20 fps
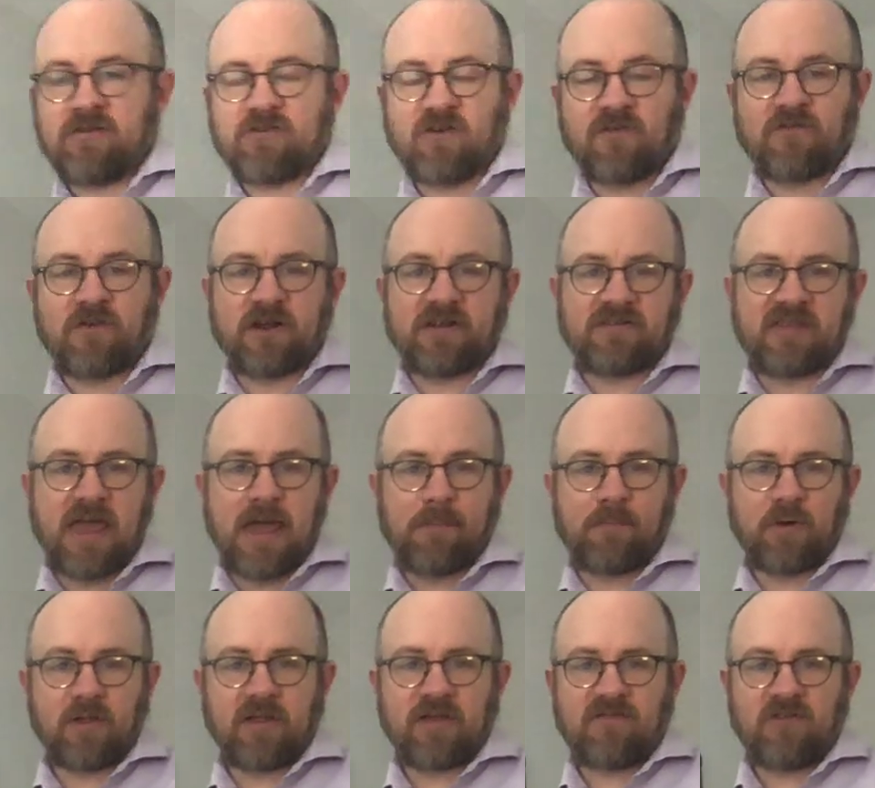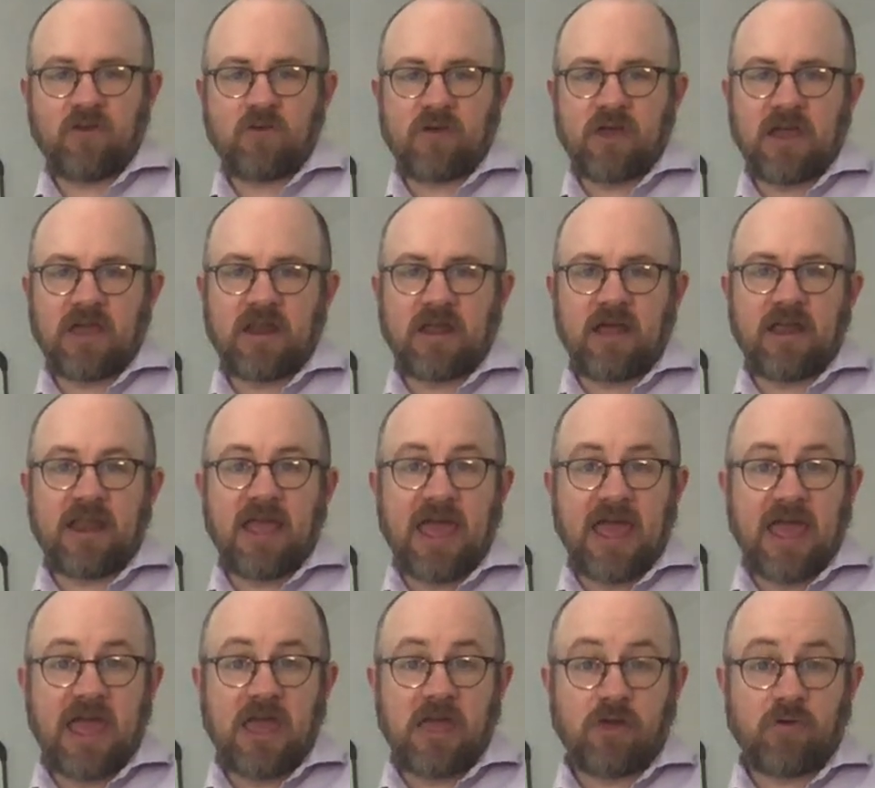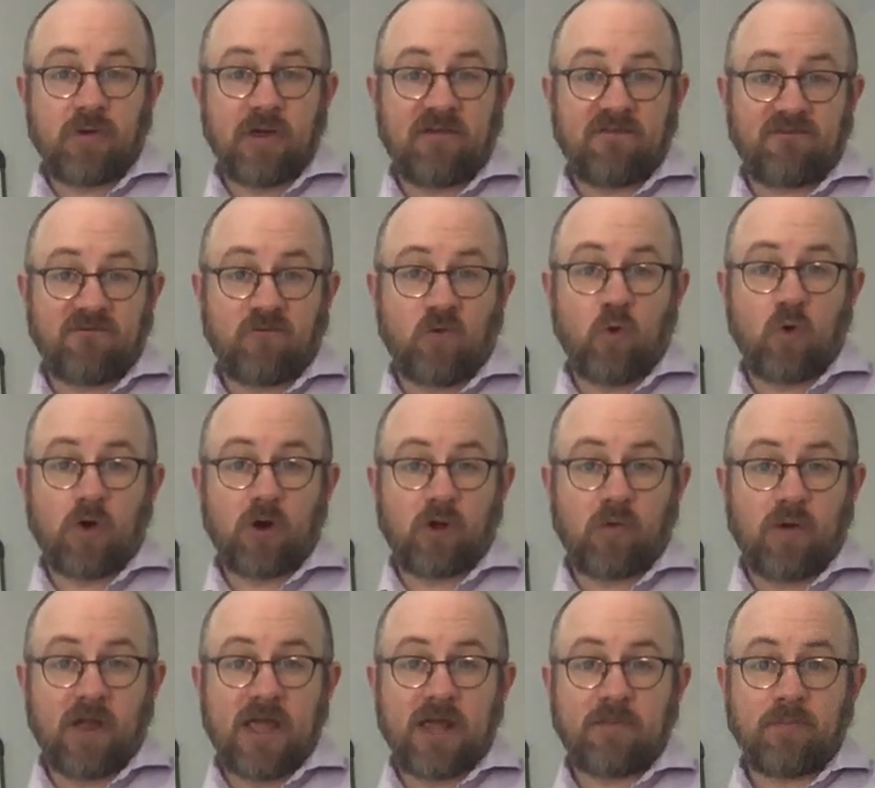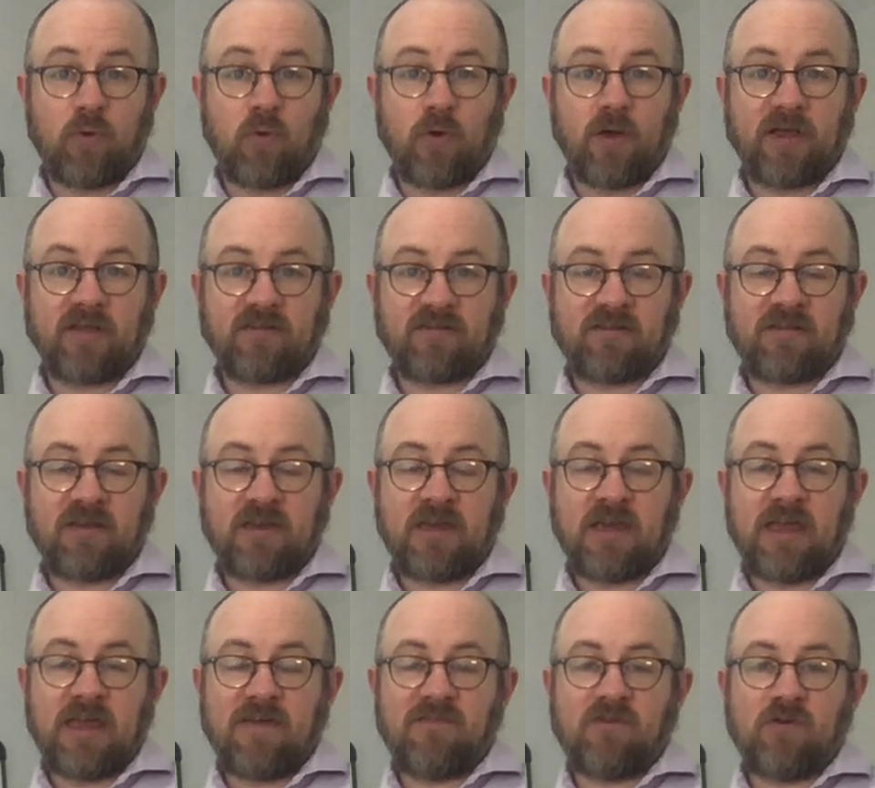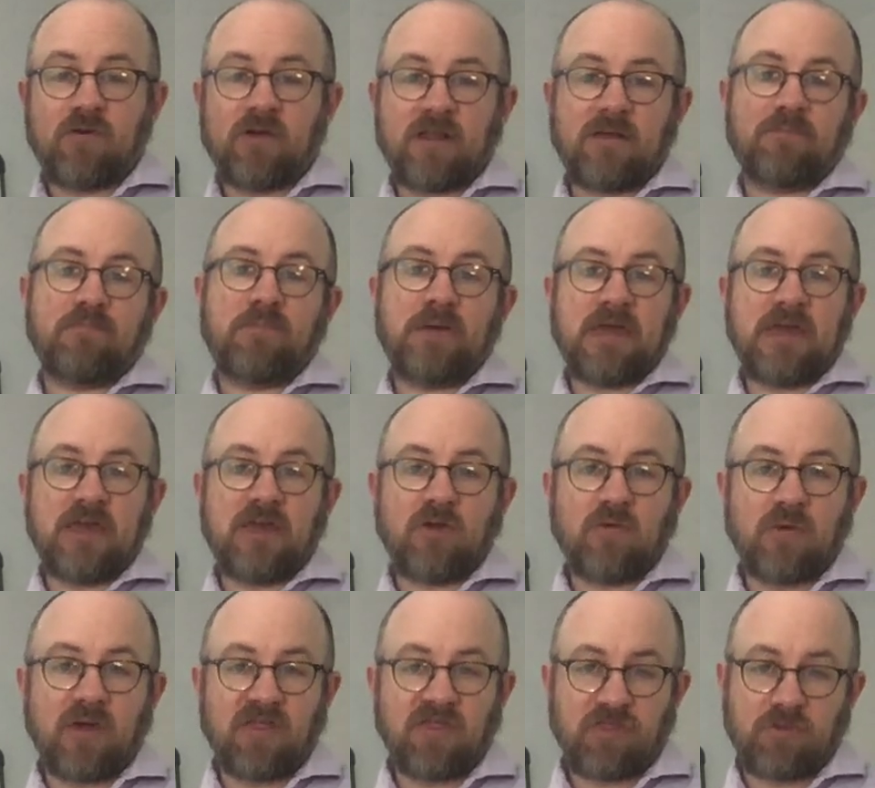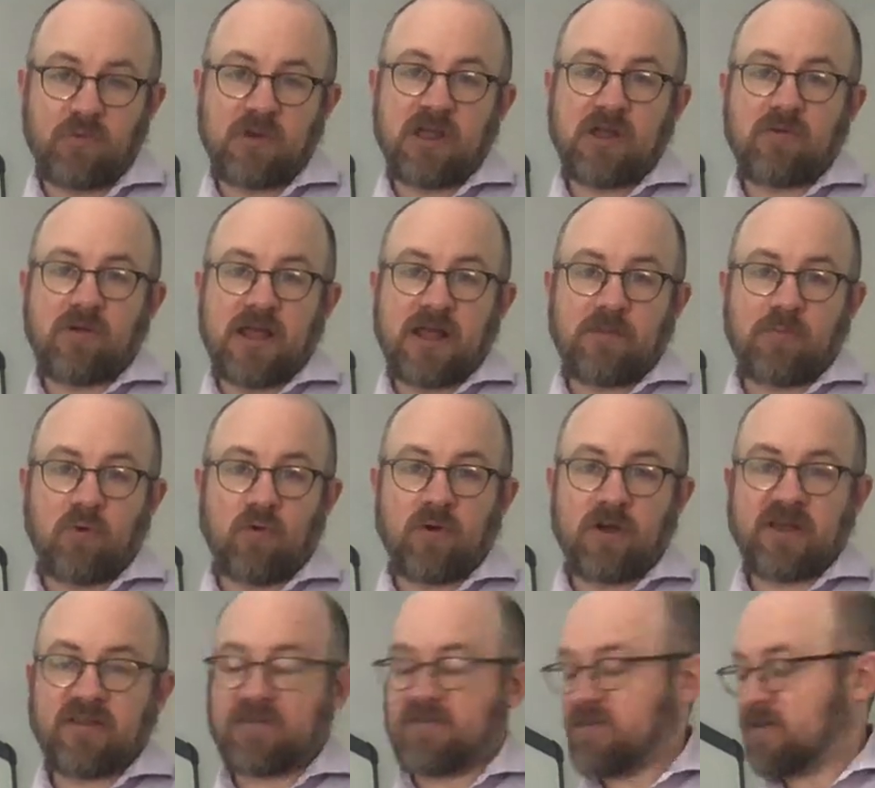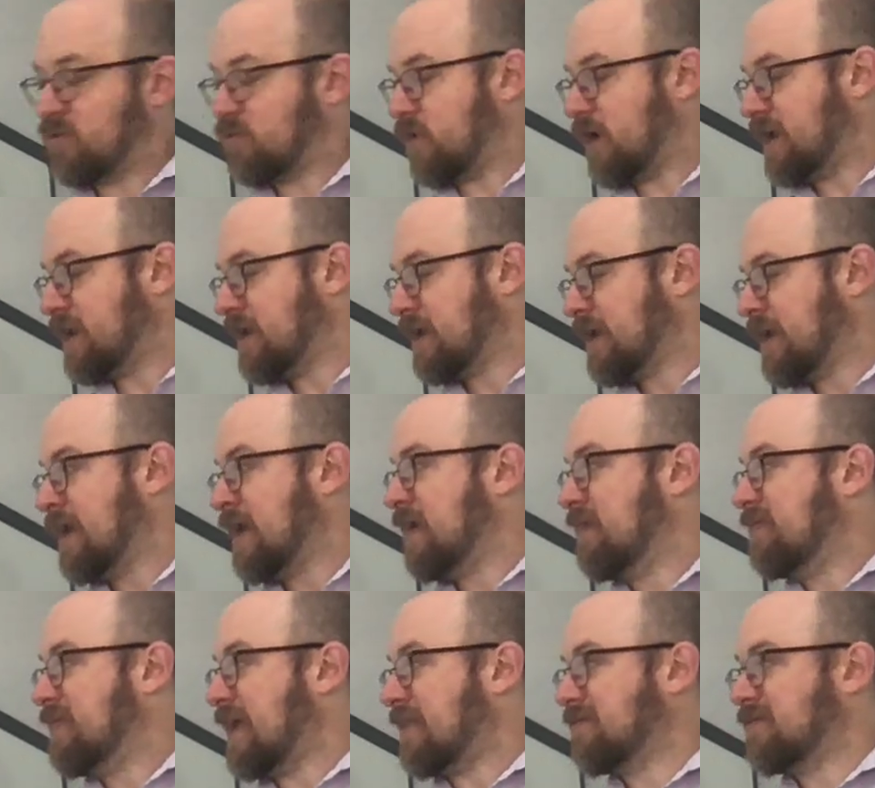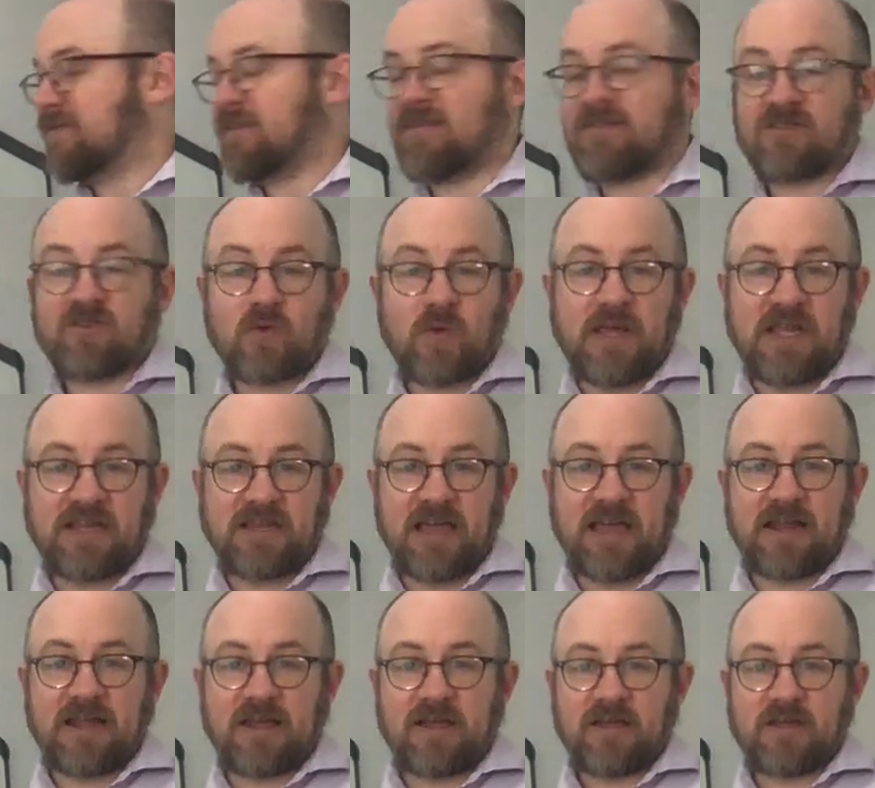so for example, if you get an A, you get 4 grade points. If you get a B, you get 3 grade points, right? That's discrete data.